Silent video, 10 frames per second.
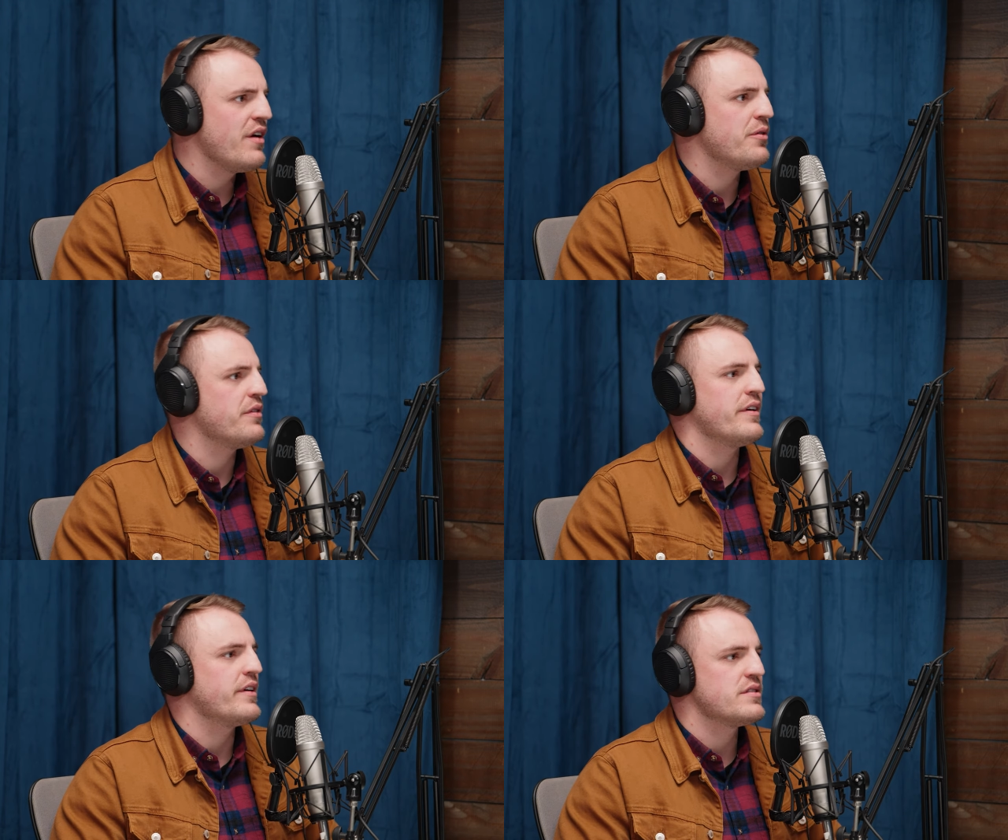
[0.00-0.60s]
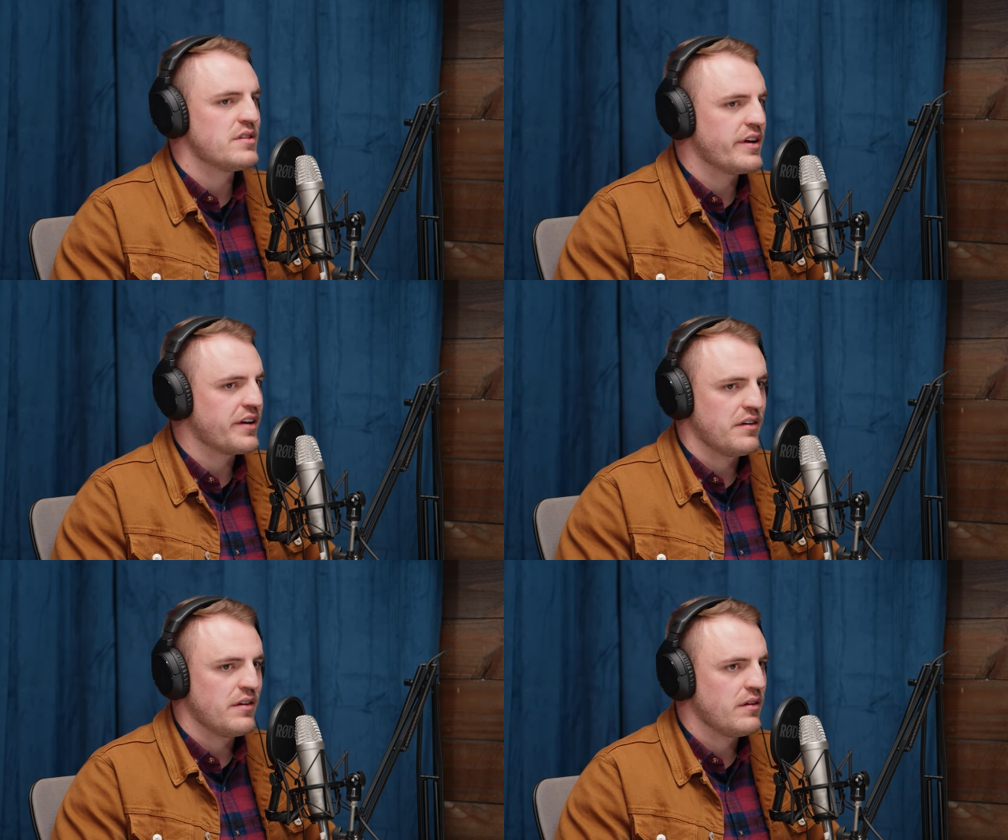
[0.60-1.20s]
everything. It's
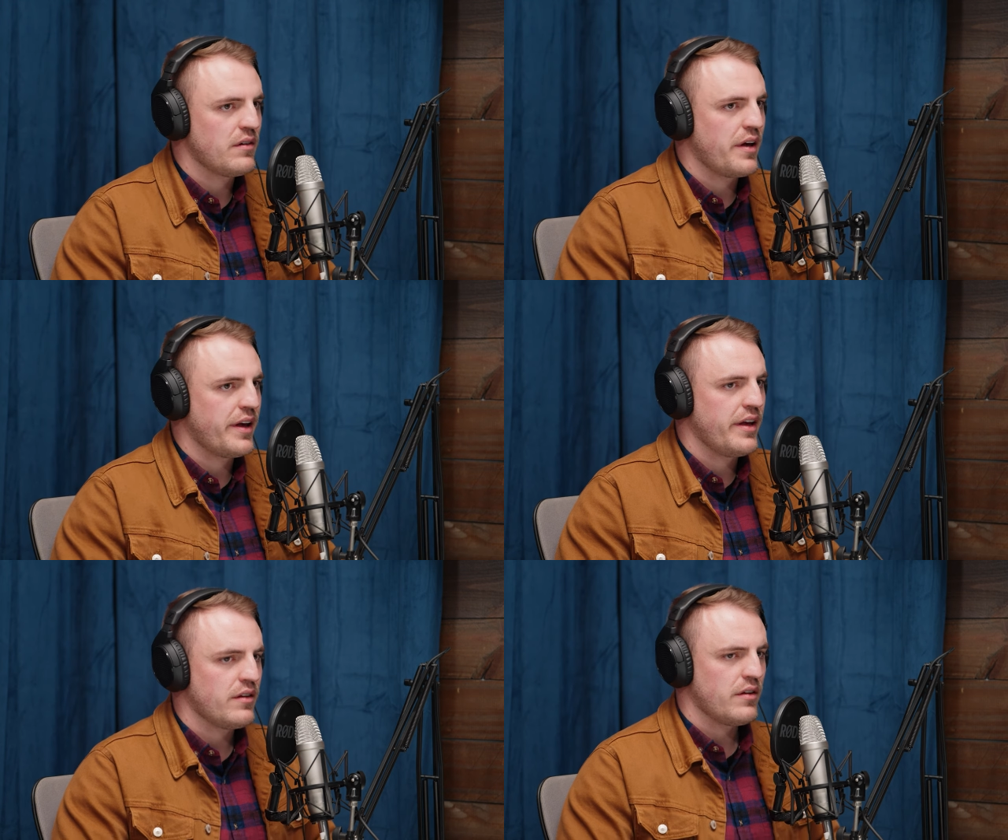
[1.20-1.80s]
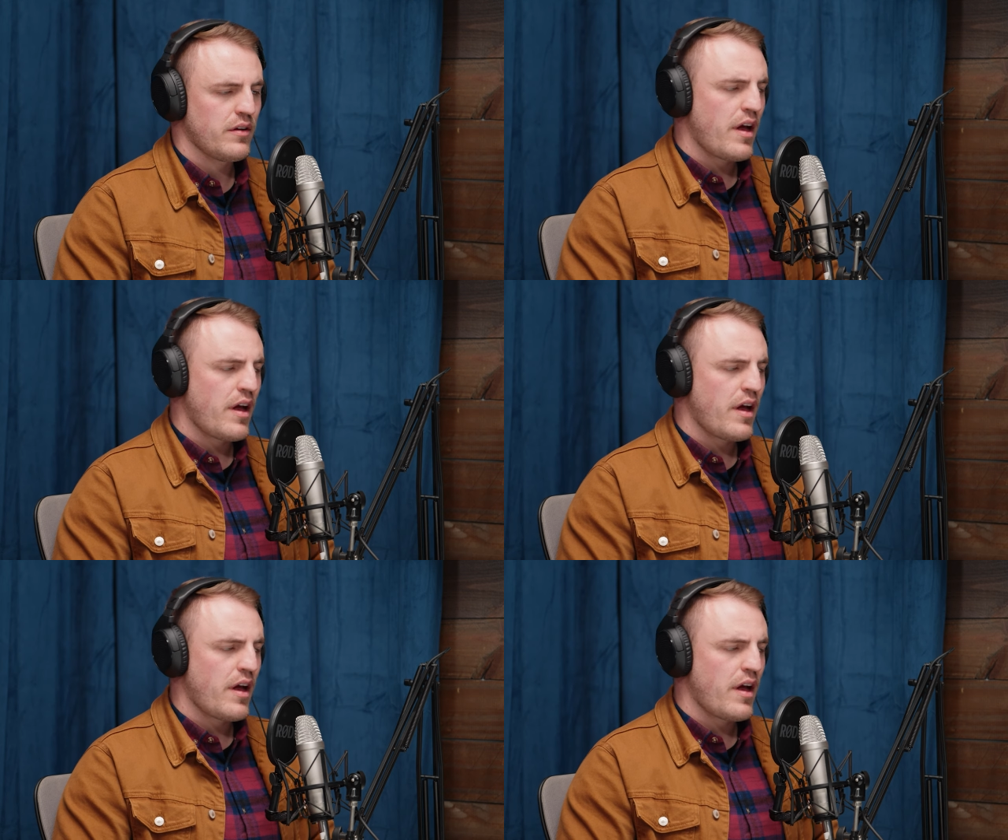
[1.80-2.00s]
like, can't...